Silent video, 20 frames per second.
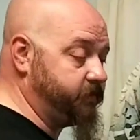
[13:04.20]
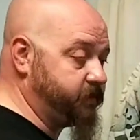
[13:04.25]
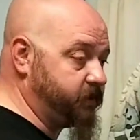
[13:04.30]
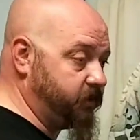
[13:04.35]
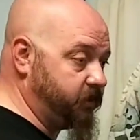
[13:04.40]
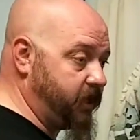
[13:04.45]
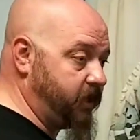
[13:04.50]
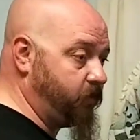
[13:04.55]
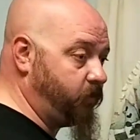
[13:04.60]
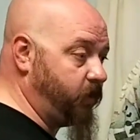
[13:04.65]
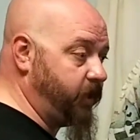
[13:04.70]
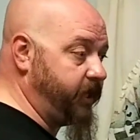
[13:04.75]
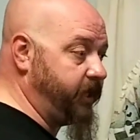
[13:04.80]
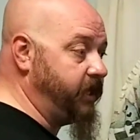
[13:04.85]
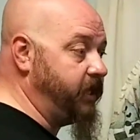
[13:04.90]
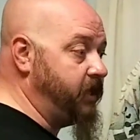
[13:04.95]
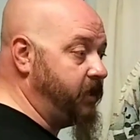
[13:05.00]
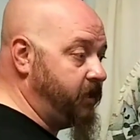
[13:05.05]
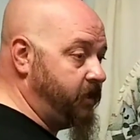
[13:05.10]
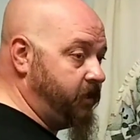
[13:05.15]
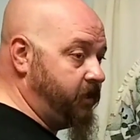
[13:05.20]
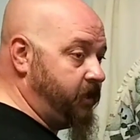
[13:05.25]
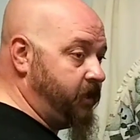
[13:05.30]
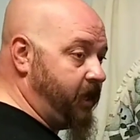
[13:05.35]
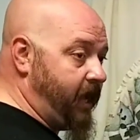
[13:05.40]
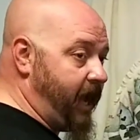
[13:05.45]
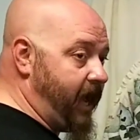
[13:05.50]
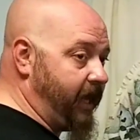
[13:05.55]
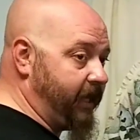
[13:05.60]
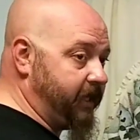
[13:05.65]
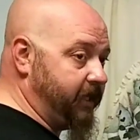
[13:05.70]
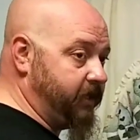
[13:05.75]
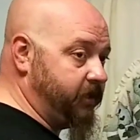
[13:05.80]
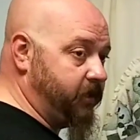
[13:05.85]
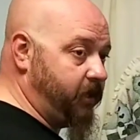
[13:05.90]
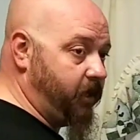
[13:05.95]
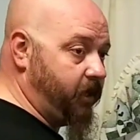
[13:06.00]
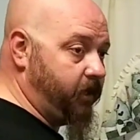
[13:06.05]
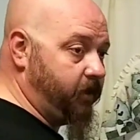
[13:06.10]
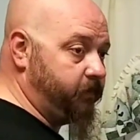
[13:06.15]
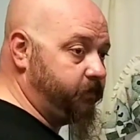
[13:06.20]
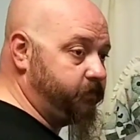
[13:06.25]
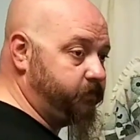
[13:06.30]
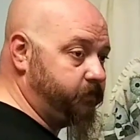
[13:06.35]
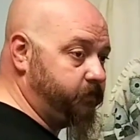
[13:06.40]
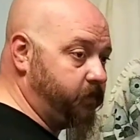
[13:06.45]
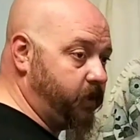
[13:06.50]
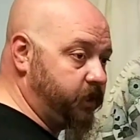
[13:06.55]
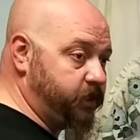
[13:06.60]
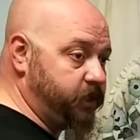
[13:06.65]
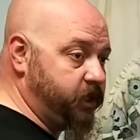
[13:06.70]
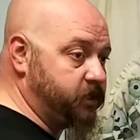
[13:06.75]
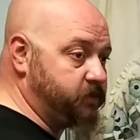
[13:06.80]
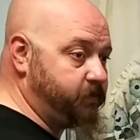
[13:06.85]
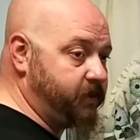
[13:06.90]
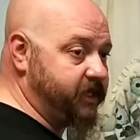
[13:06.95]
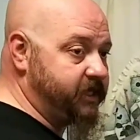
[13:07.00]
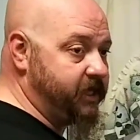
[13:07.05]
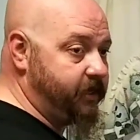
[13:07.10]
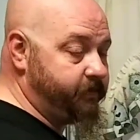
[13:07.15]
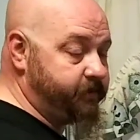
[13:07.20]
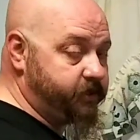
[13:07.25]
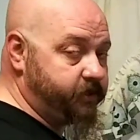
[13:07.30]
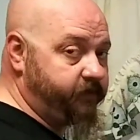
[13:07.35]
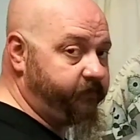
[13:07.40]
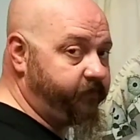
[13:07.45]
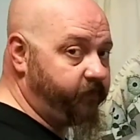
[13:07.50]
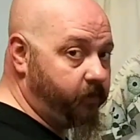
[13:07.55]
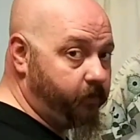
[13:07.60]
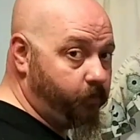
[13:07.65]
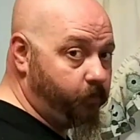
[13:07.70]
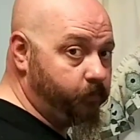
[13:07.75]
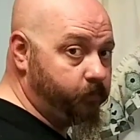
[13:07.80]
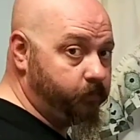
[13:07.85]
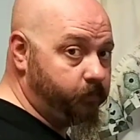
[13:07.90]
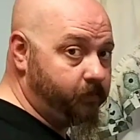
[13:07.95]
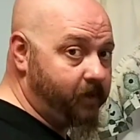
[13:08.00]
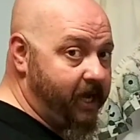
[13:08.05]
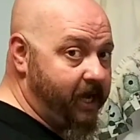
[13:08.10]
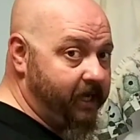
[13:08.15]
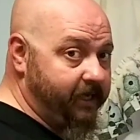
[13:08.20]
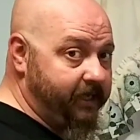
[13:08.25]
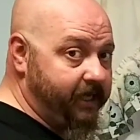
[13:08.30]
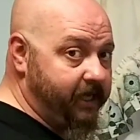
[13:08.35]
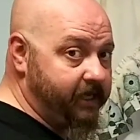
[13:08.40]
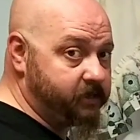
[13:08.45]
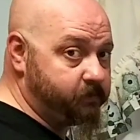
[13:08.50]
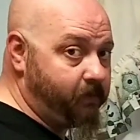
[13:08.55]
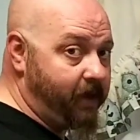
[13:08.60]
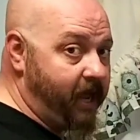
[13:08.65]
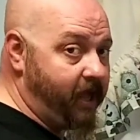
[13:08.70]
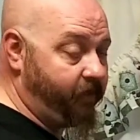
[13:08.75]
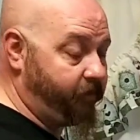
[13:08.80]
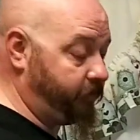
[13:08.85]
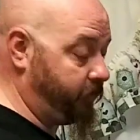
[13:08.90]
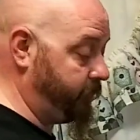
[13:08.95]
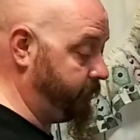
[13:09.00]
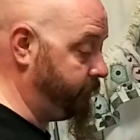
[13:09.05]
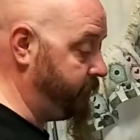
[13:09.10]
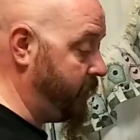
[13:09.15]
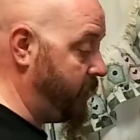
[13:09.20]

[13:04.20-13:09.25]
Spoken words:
up so that way I can adjust my temperature from my guest bathroom.